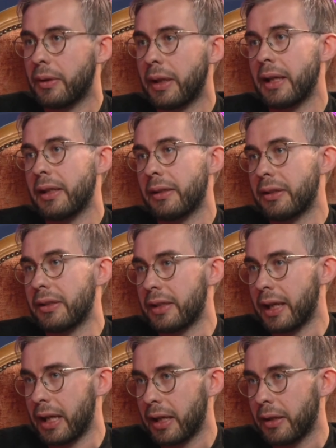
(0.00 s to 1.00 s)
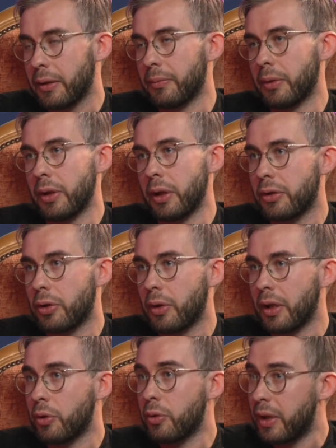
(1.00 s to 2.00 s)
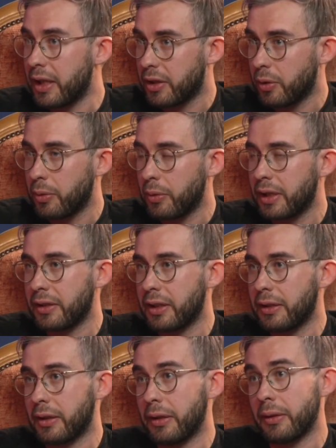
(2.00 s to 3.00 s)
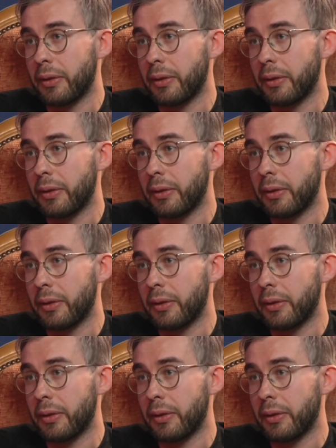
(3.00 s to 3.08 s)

That is to say, for those who have already operated